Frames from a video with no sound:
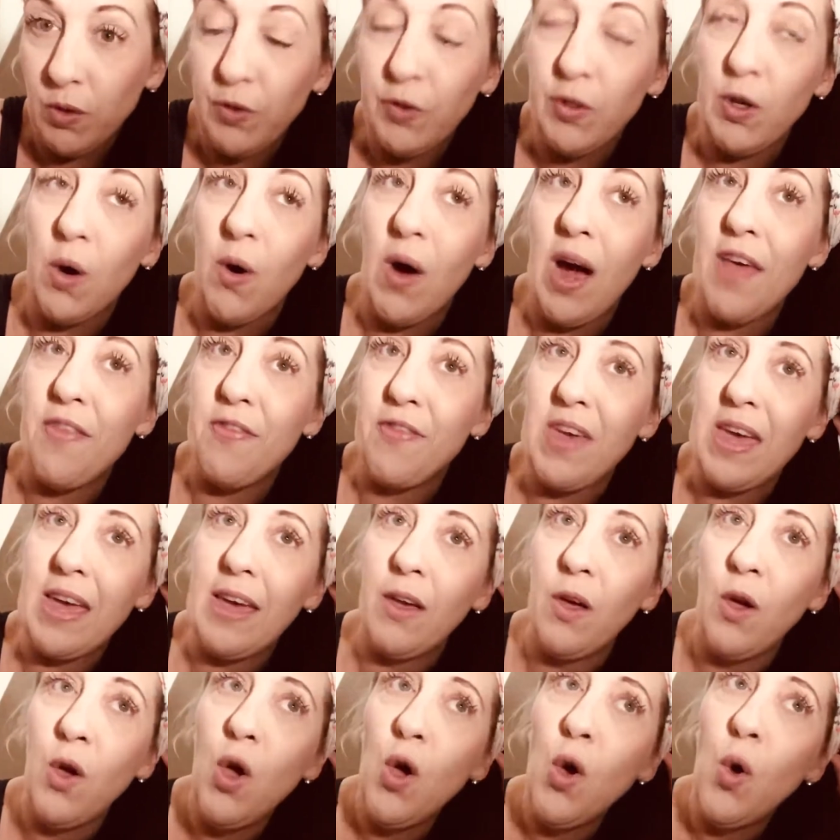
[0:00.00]
So I
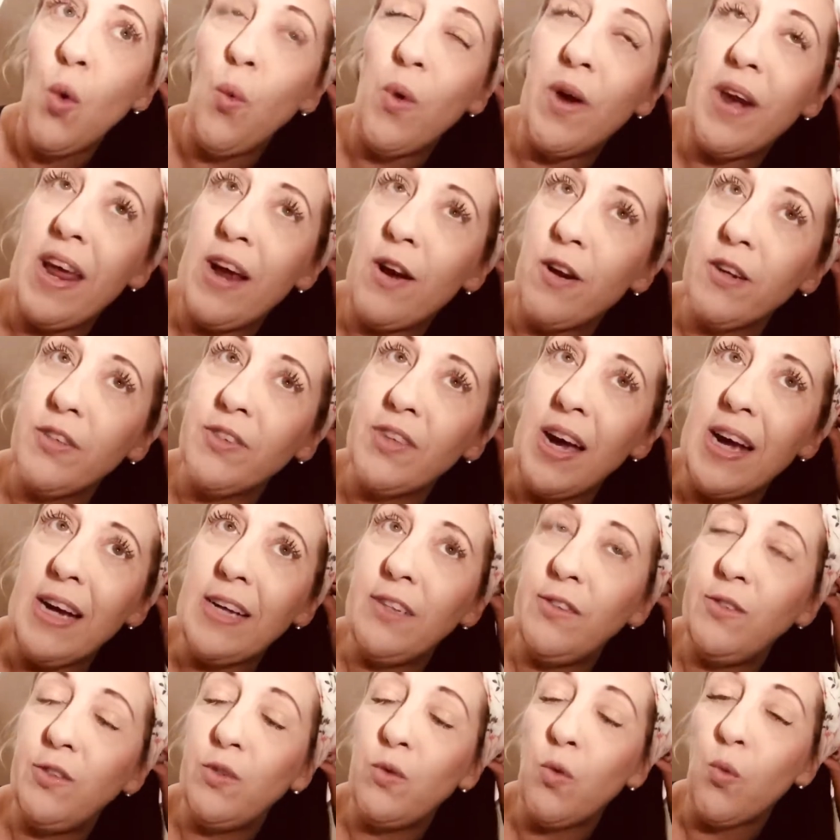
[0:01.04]
think when air
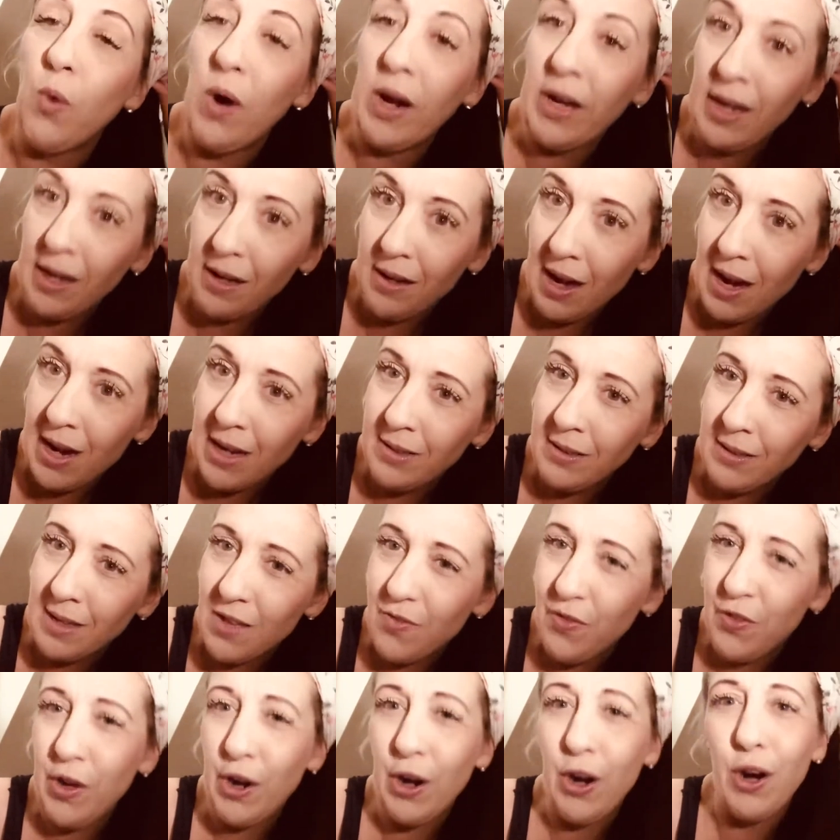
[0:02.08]
signs recognize
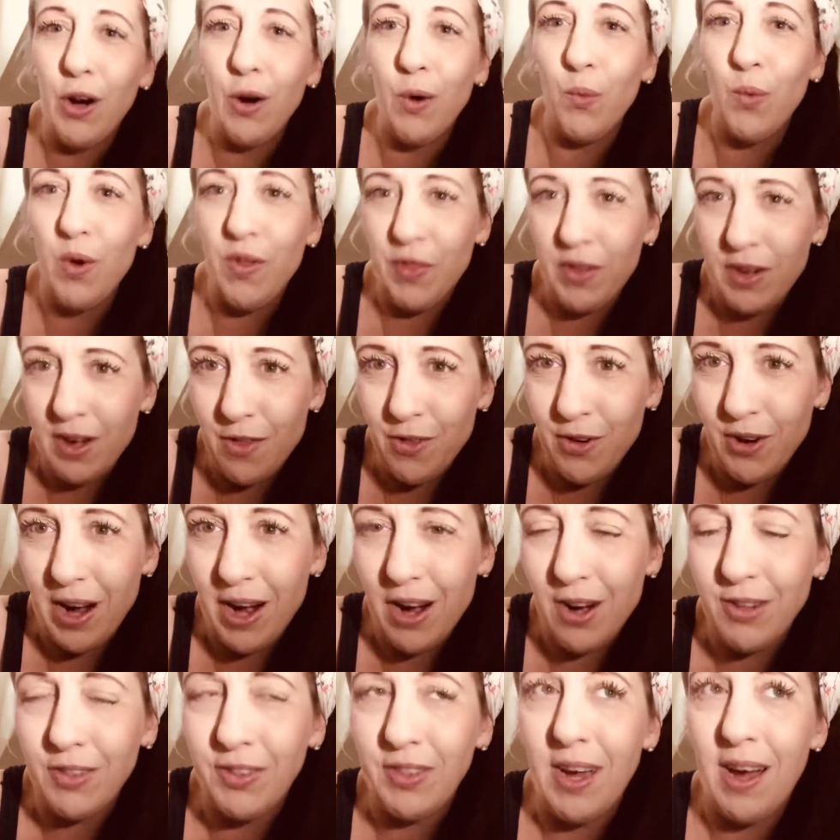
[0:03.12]
that they're with another
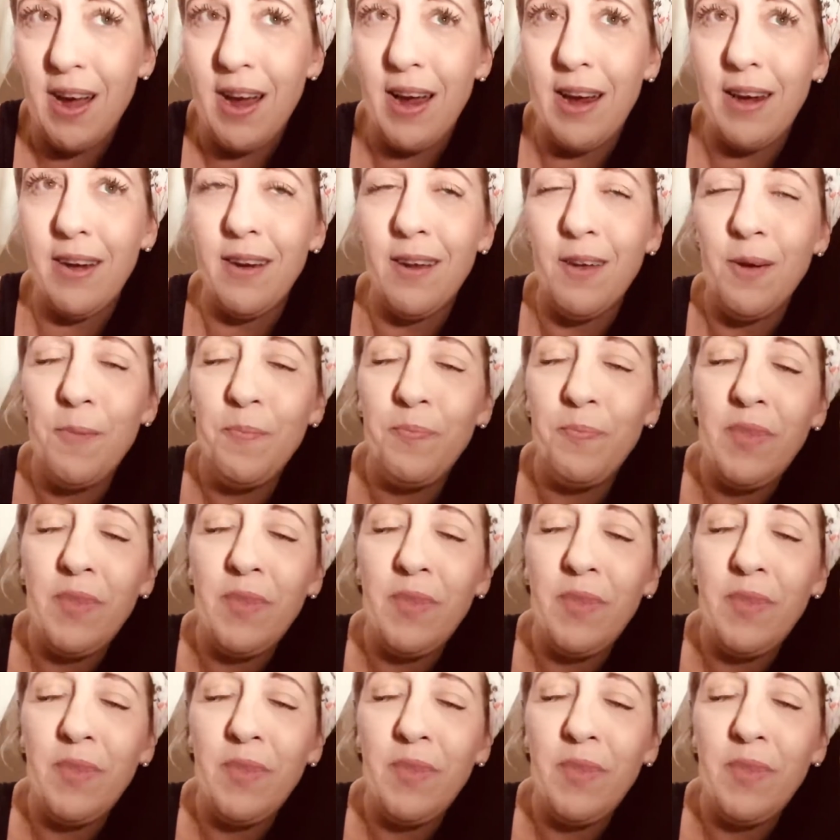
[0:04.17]
air sign